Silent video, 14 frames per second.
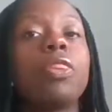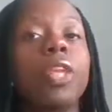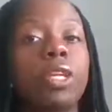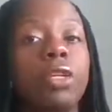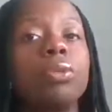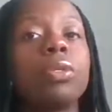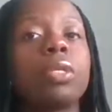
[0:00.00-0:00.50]

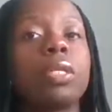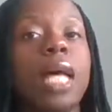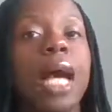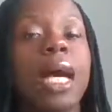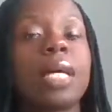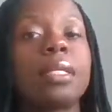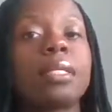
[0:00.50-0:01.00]
They use
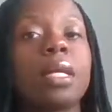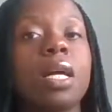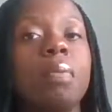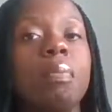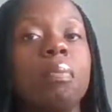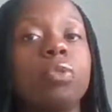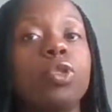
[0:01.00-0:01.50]
that
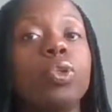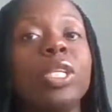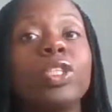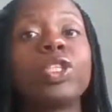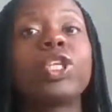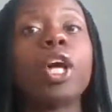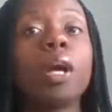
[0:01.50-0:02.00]
to
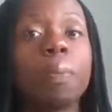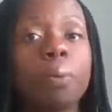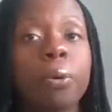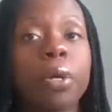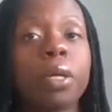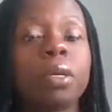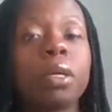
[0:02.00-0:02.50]

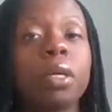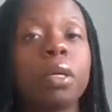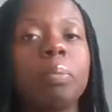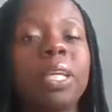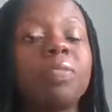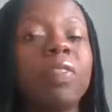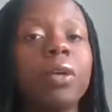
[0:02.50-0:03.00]

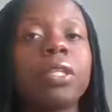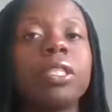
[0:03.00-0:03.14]
make